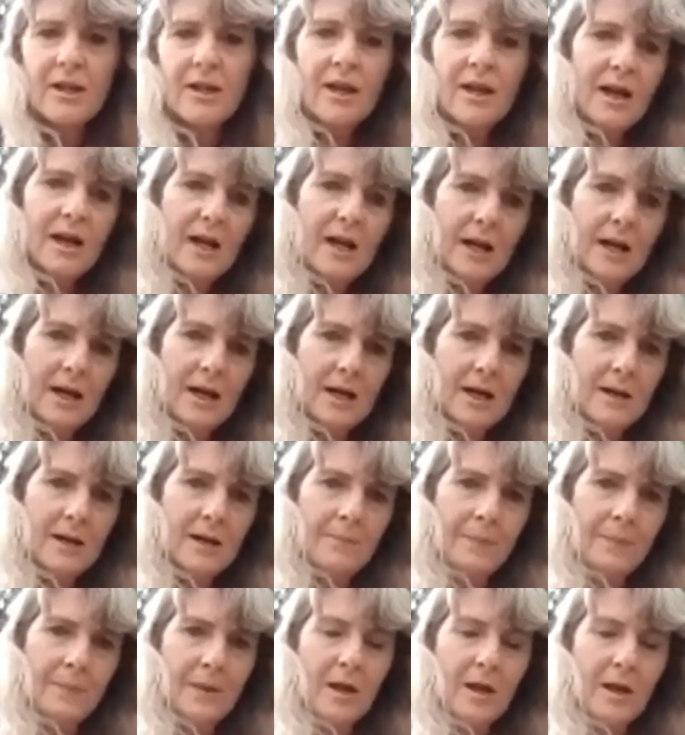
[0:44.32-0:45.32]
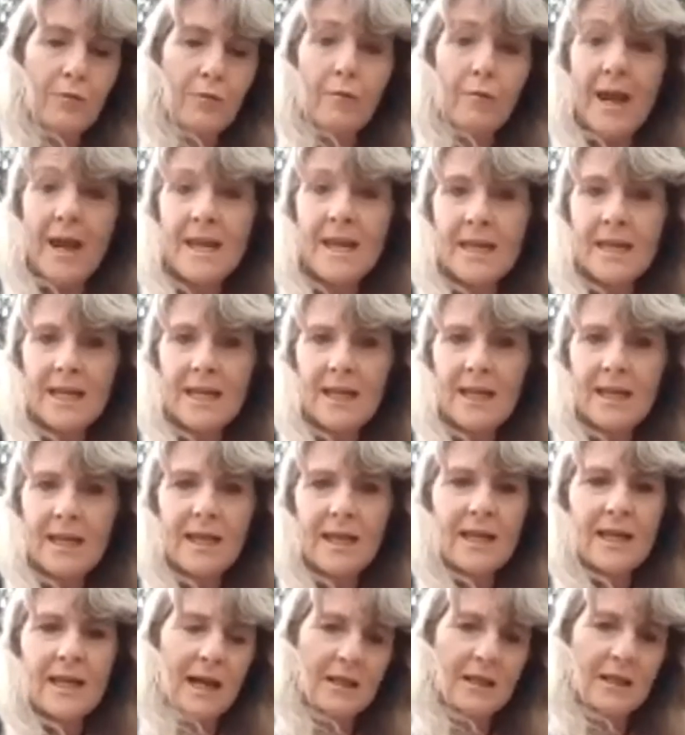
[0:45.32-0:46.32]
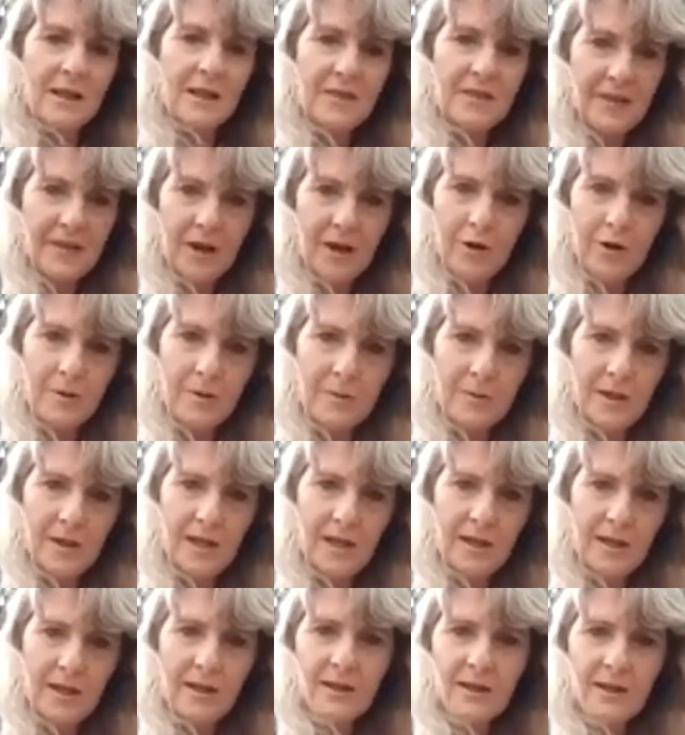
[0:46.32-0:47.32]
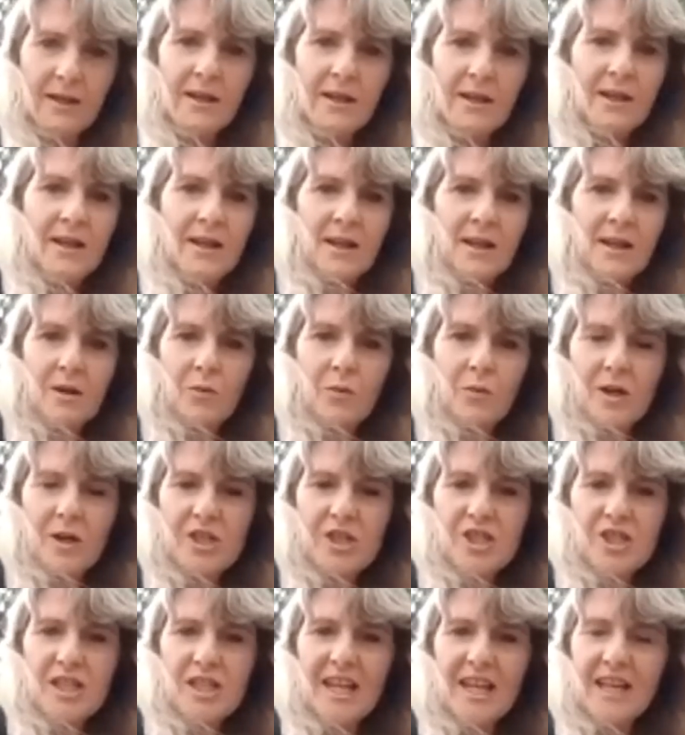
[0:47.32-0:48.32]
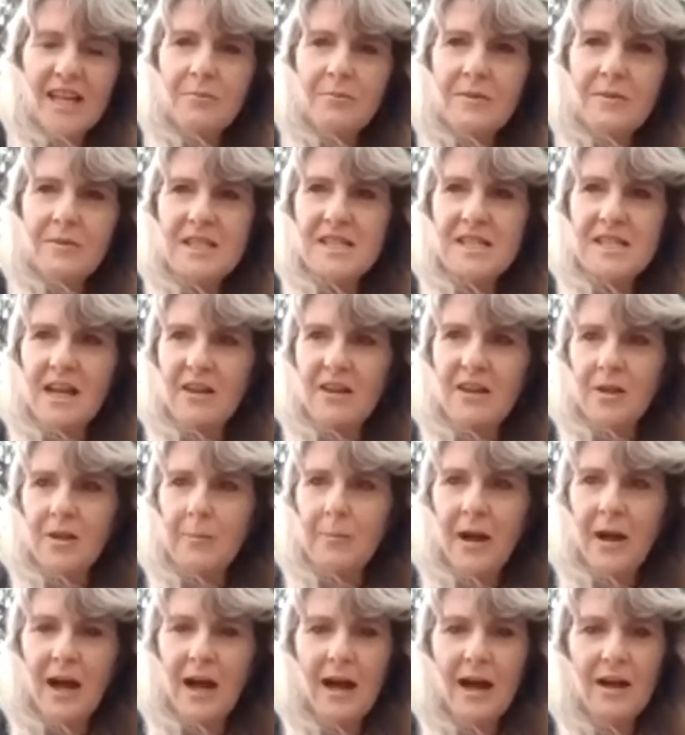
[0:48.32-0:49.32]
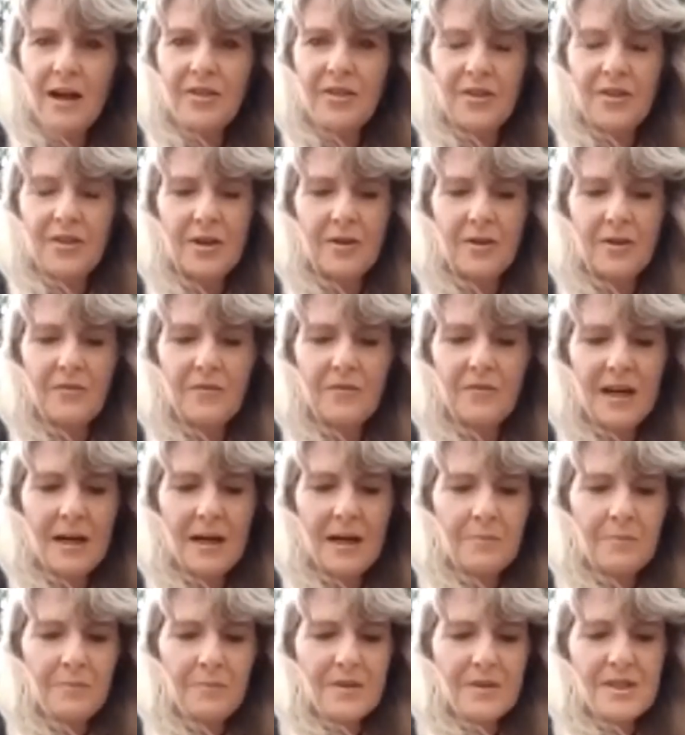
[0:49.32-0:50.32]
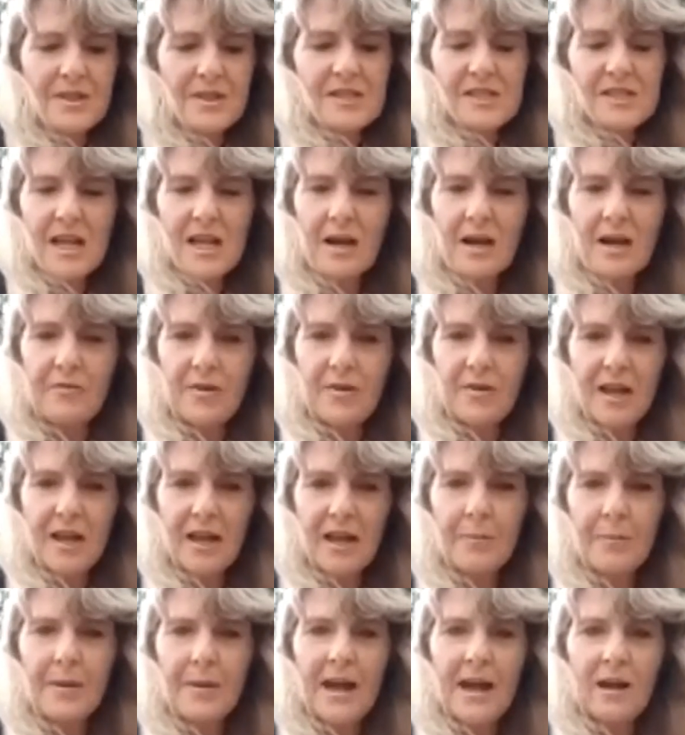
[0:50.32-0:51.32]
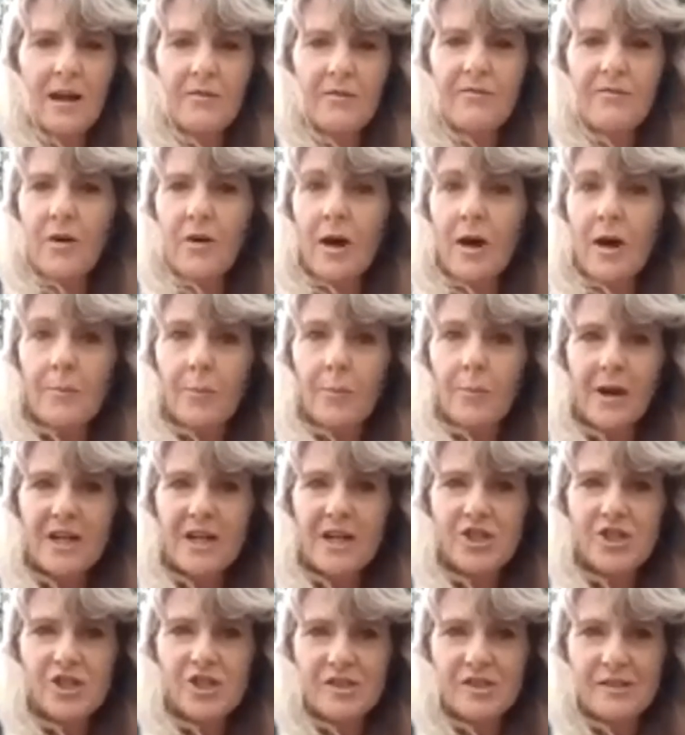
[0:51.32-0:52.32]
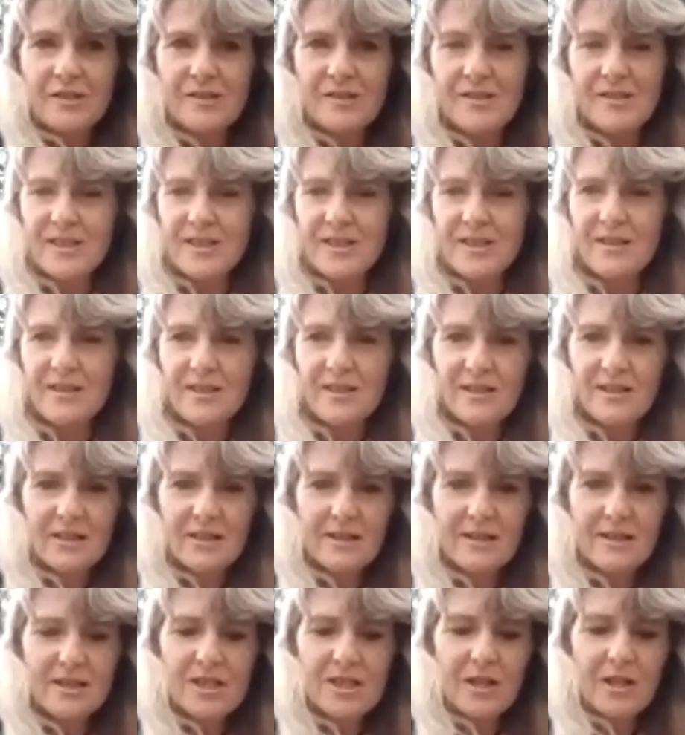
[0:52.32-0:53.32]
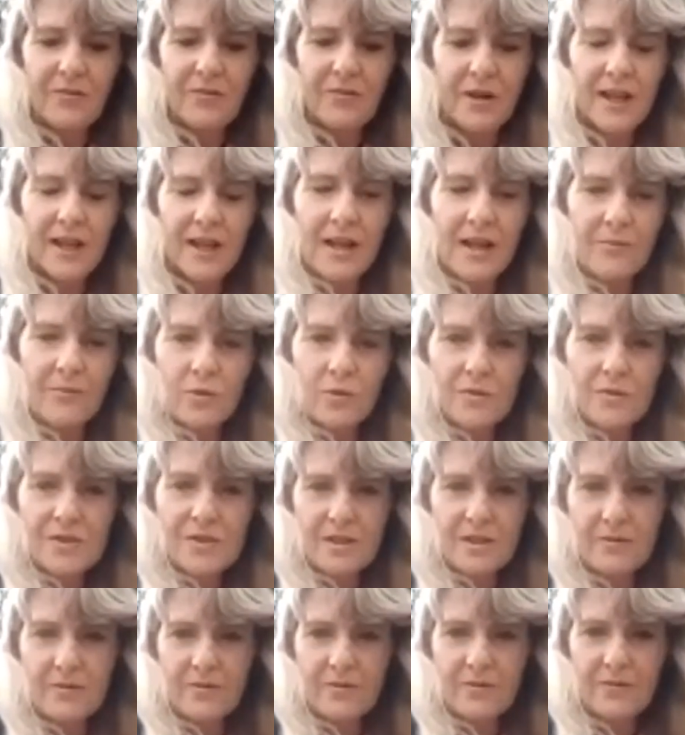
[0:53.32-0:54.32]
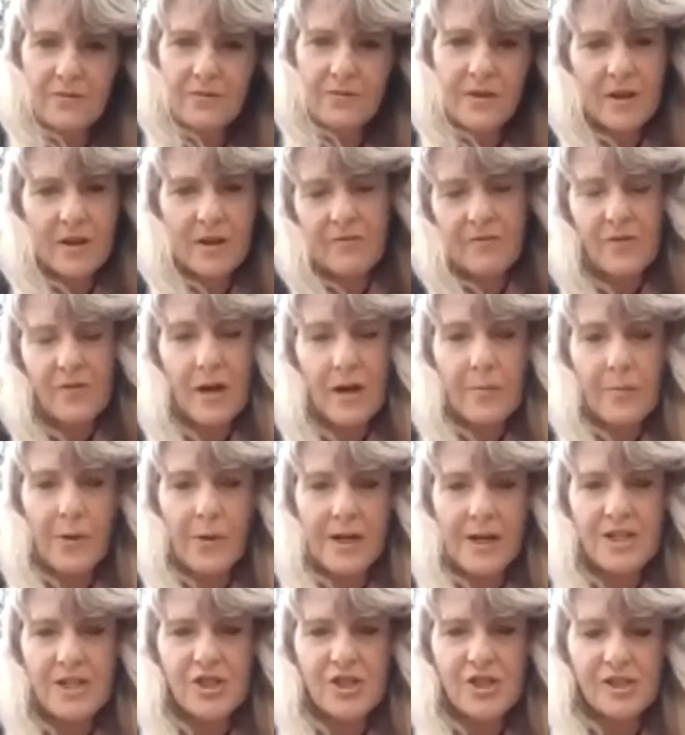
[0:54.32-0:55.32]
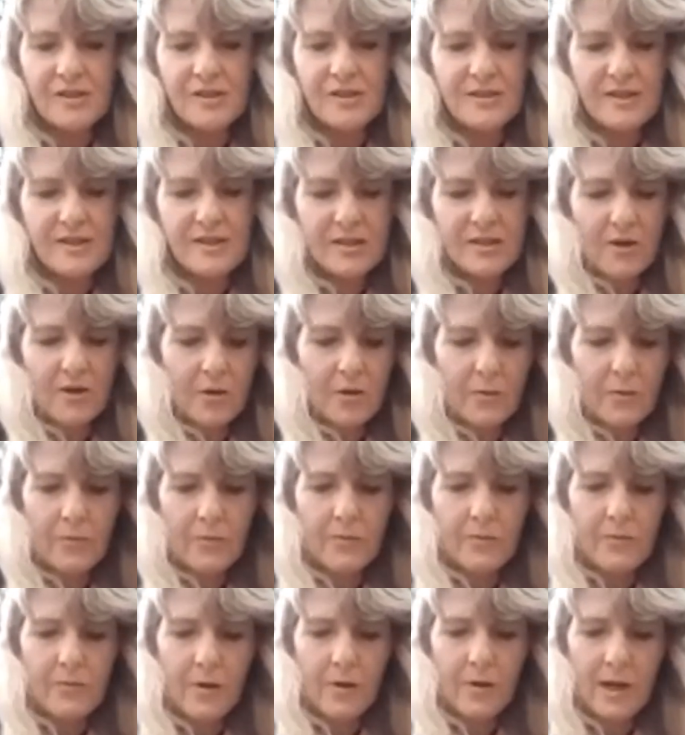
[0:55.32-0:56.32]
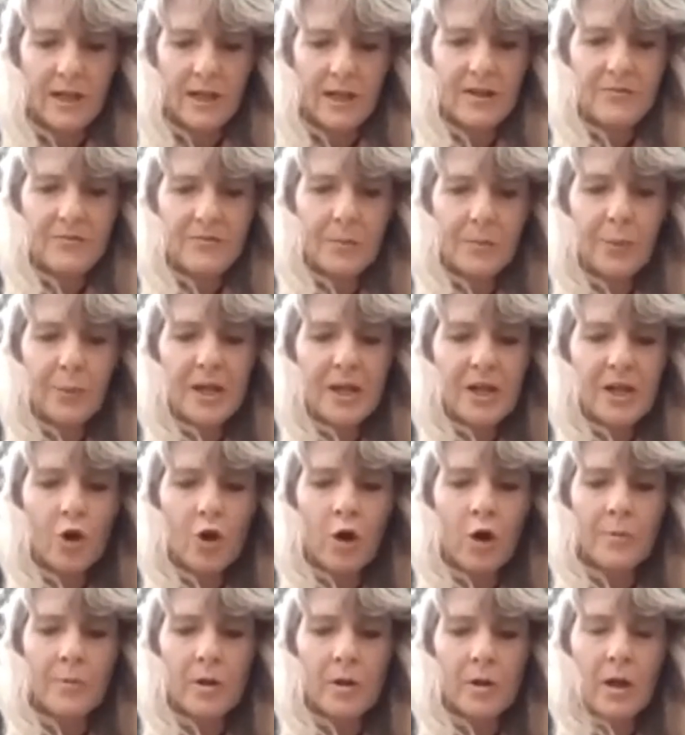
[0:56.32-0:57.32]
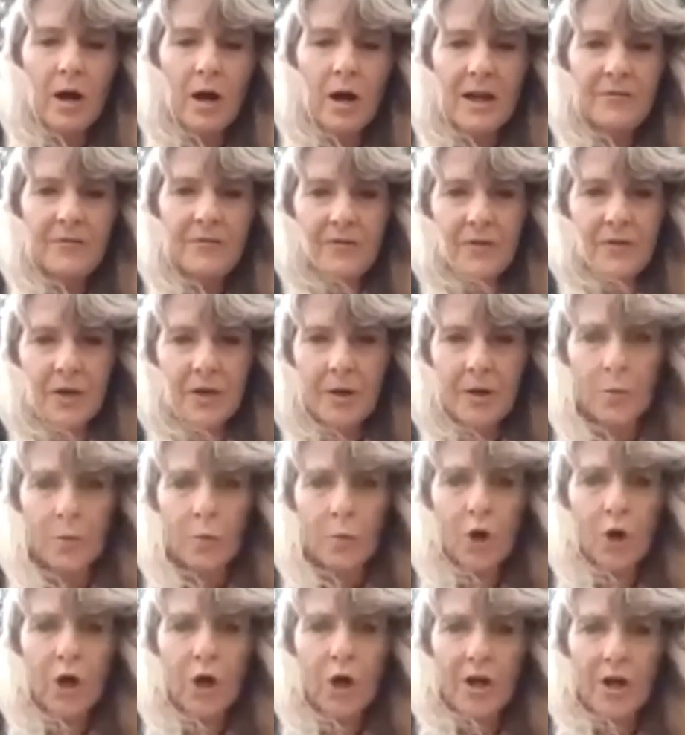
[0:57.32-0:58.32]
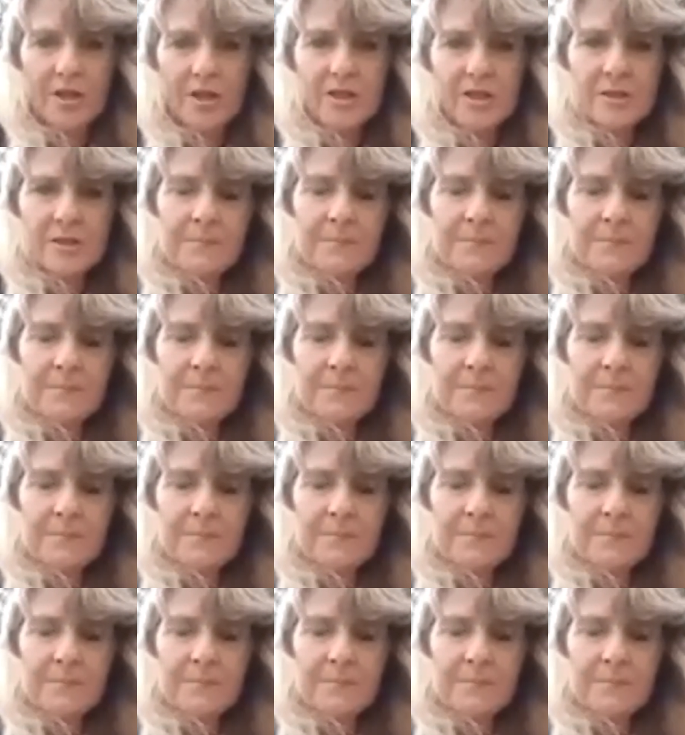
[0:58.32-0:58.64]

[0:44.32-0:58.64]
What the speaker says: Reiki, color therapy, which led me down the path of discovering about vibrations and the different levels of vibrations. So I lived a pretty normal life, worked,